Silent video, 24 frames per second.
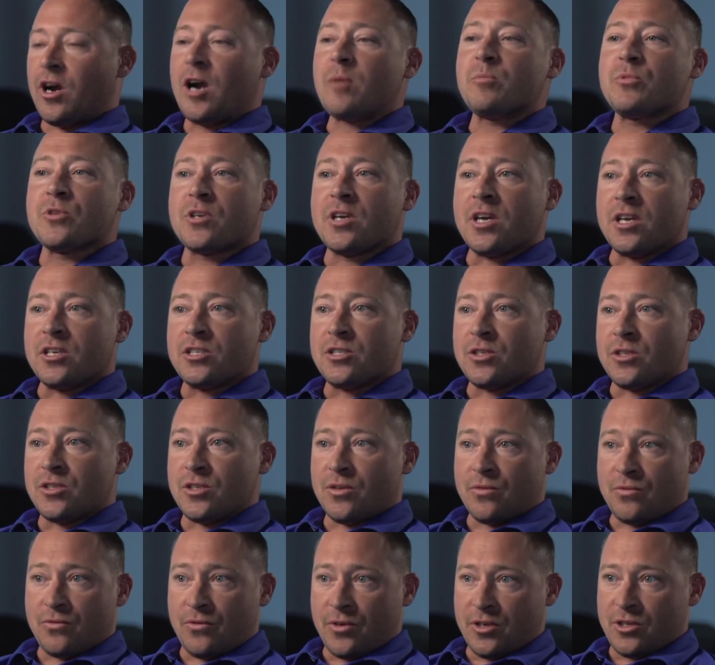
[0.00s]
application
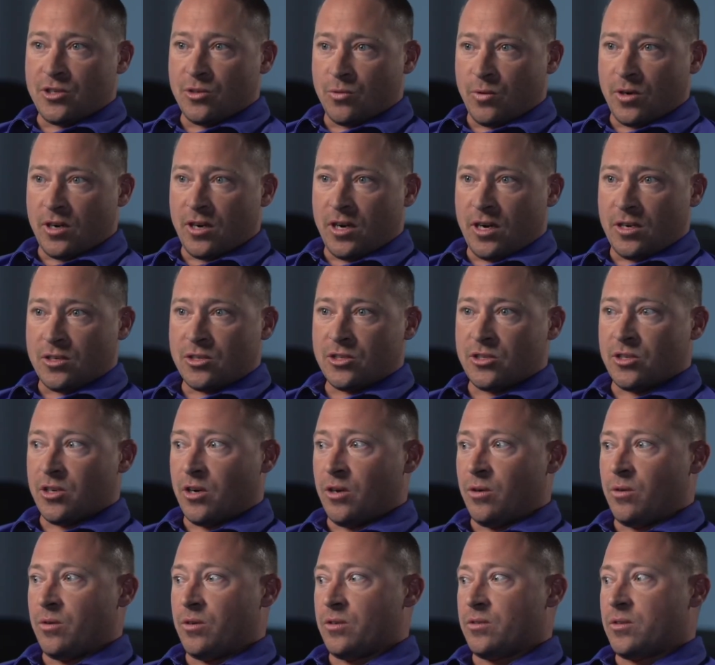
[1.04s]
is a freezer warehouse,
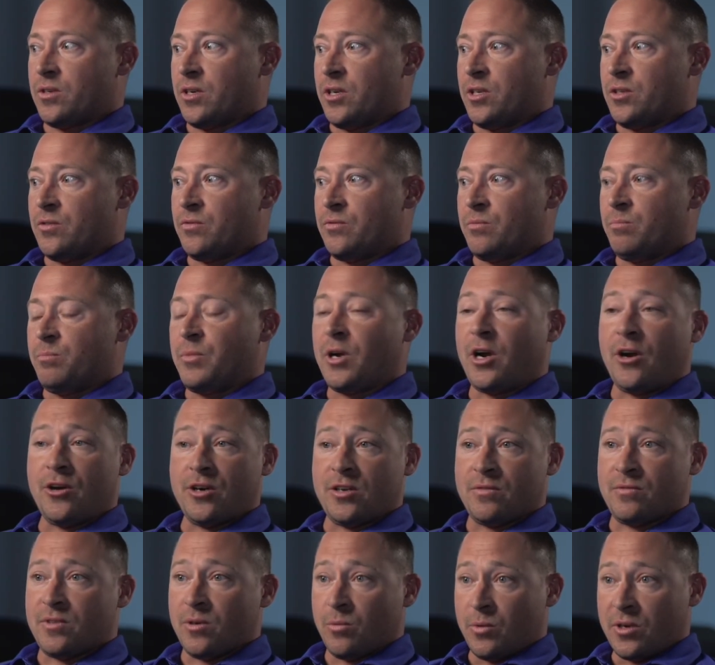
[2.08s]
so it is
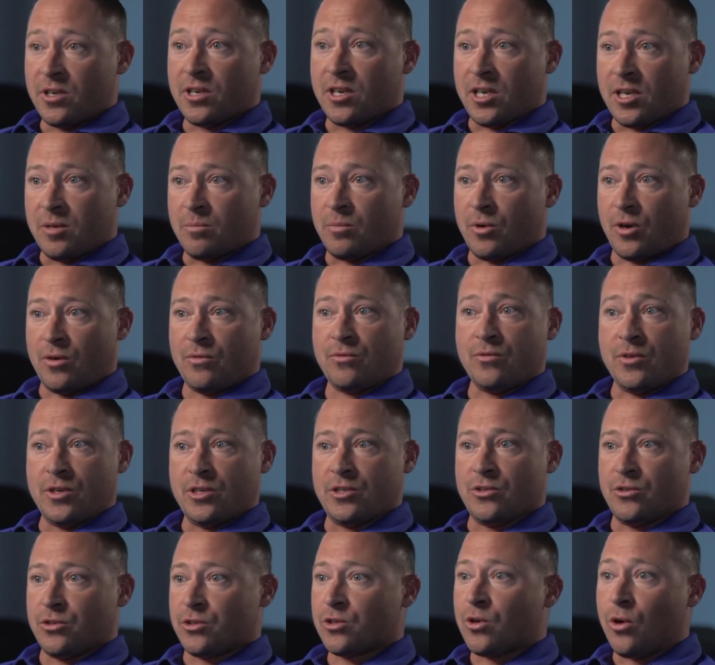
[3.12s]
imperative that we keep our
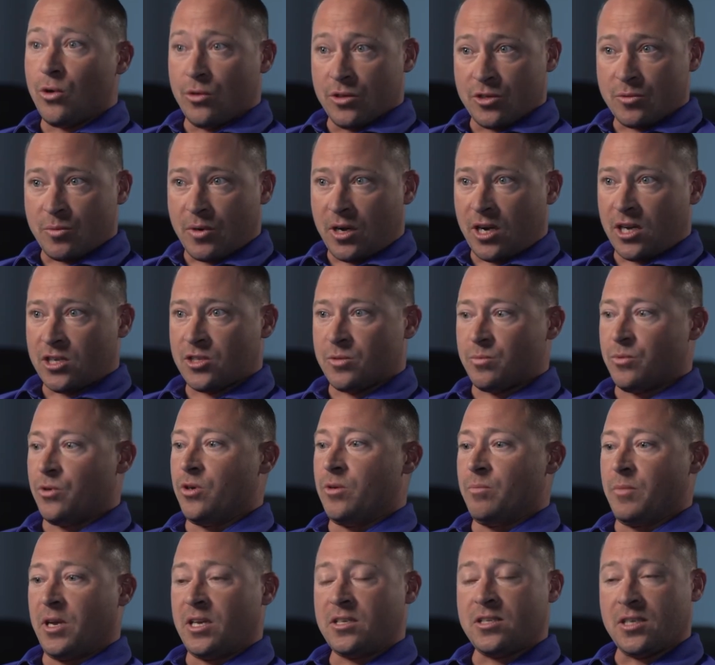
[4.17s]
freezer as cold as possible
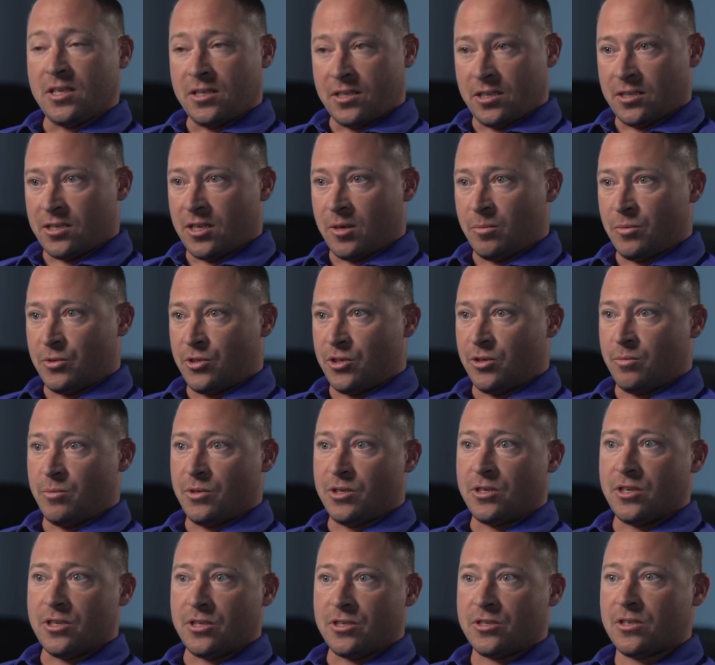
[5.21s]
and maintain that temperature
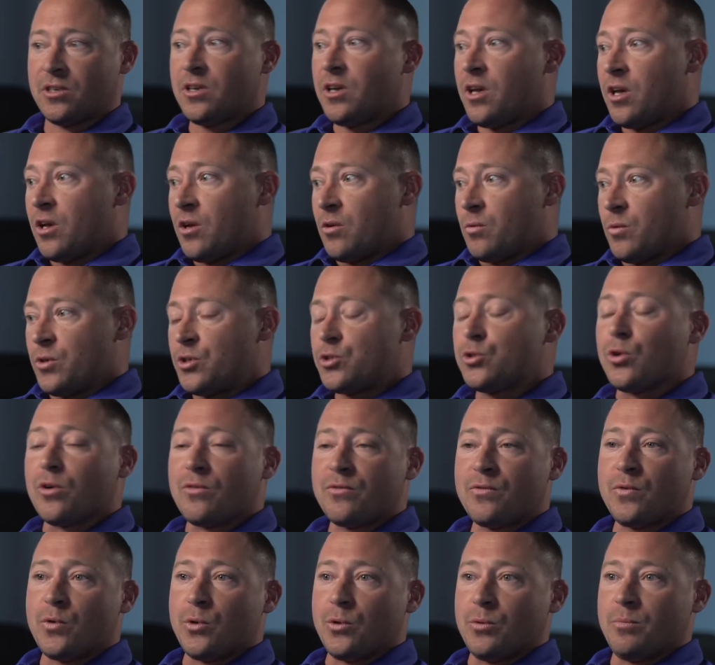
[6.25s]
because we store
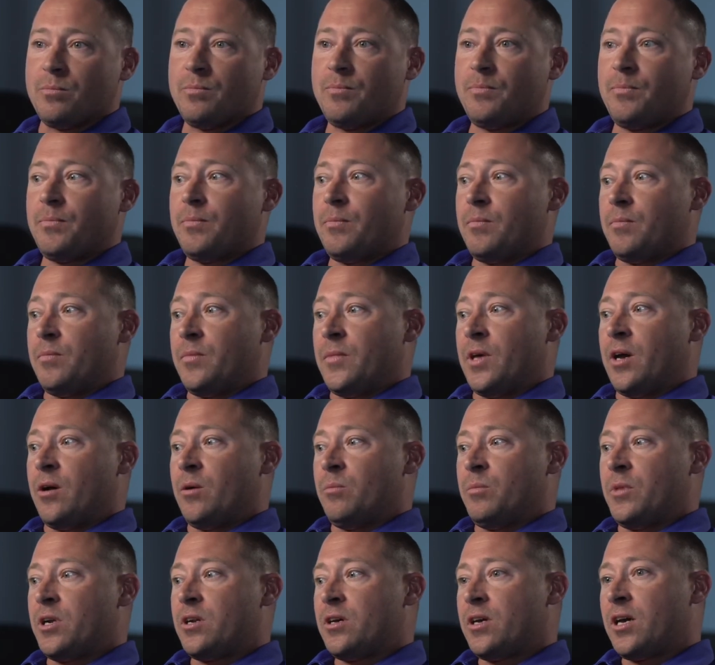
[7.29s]
food. Now,
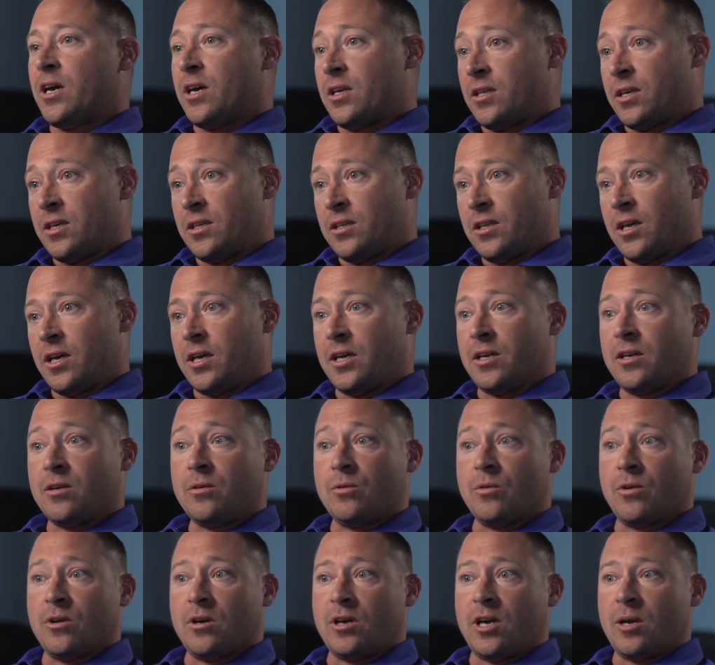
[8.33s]
metal halide light
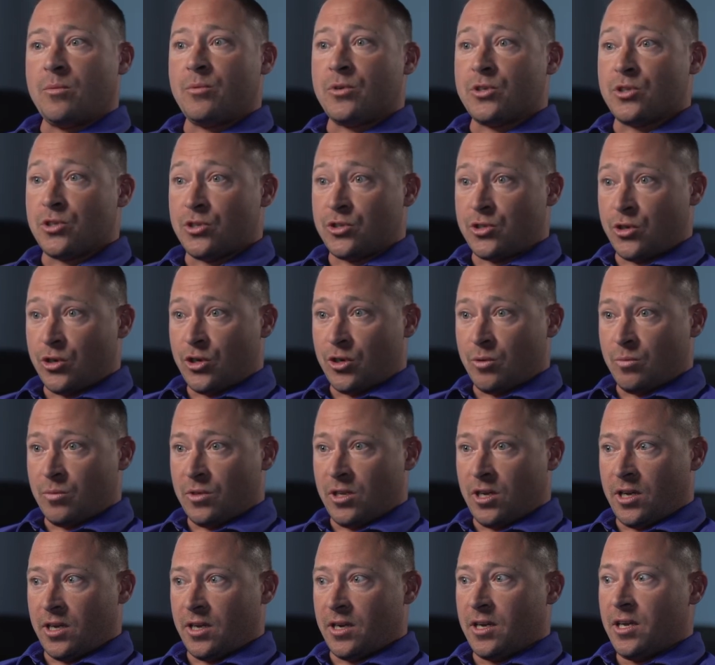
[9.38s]
or high pressure sodium
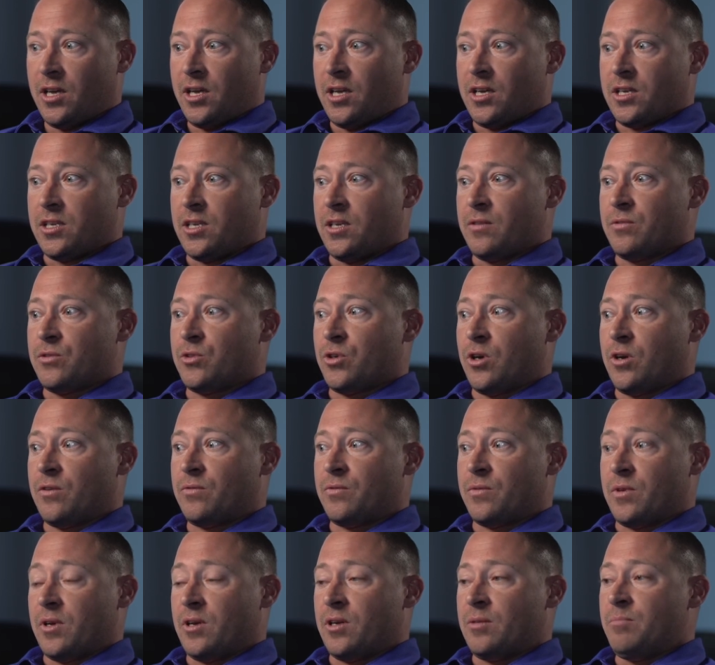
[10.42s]
light gives
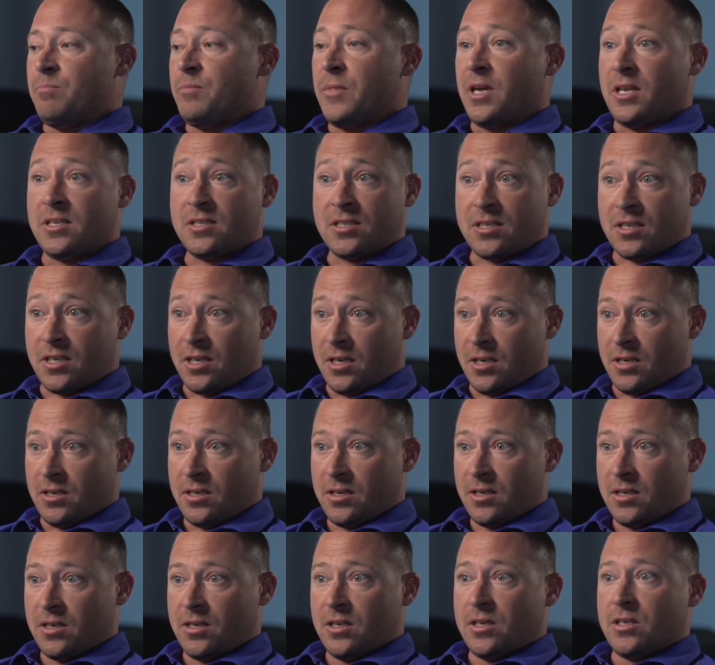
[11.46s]
off immense heat.
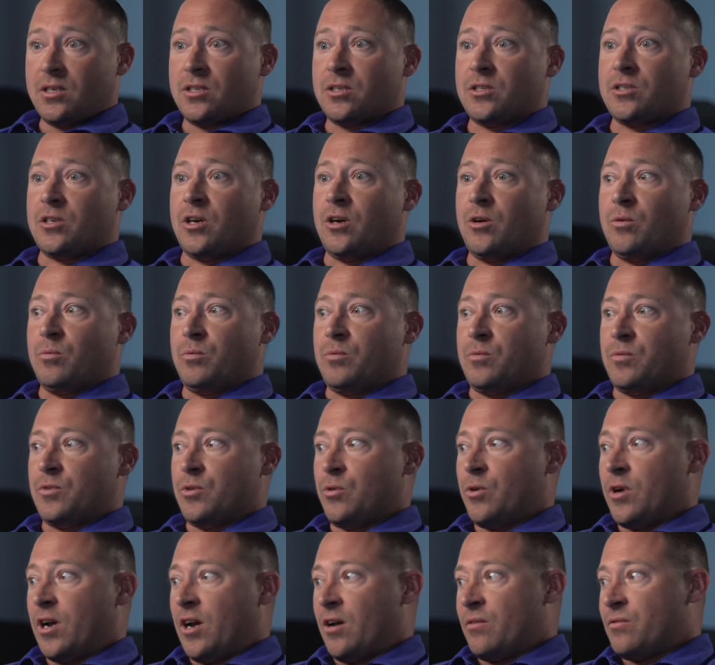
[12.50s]
So
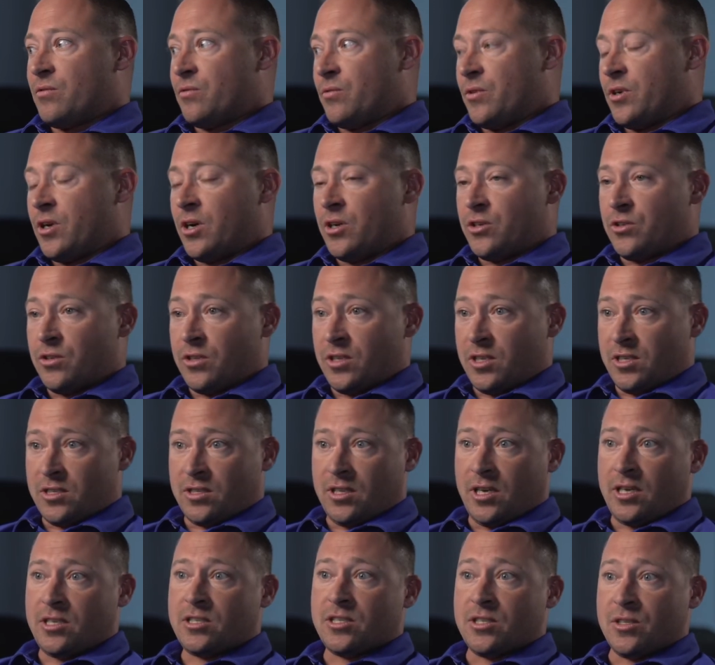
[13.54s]
you have 300 of these
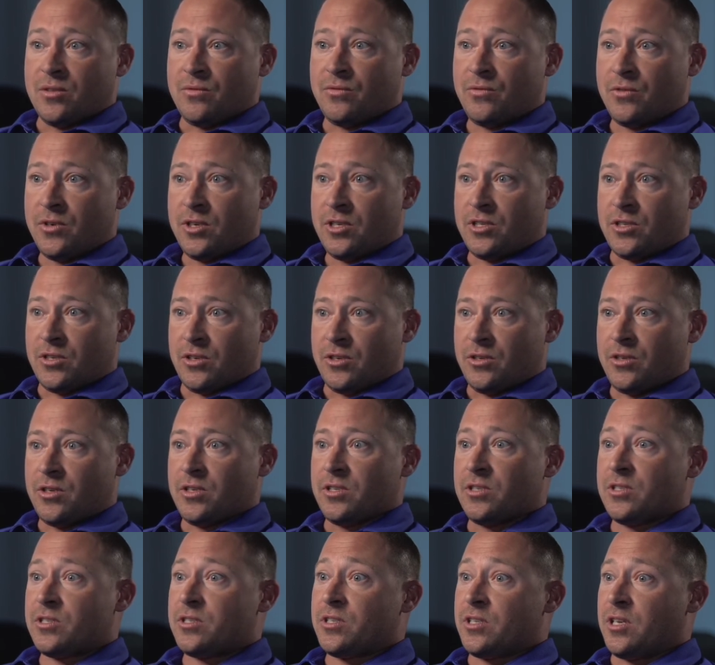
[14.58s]
lights in the freezer, you
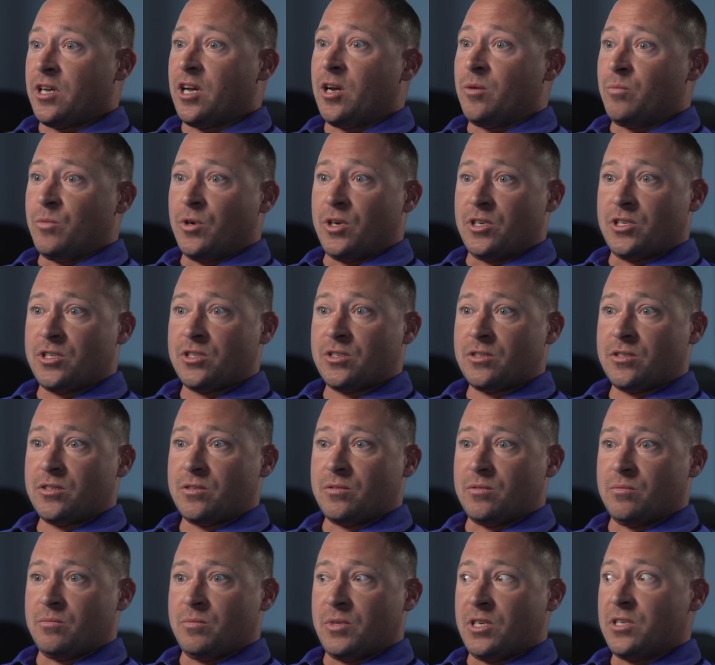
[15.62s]
can see how much
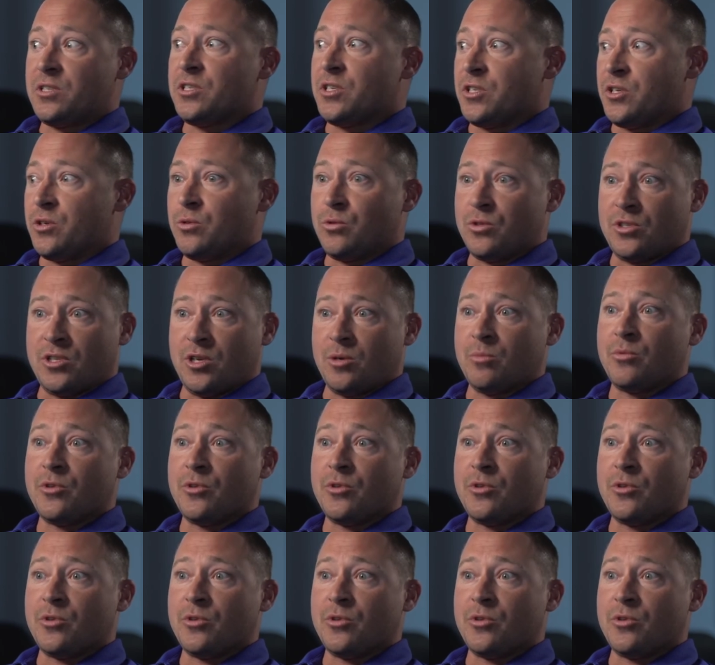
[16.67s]
BTUs they're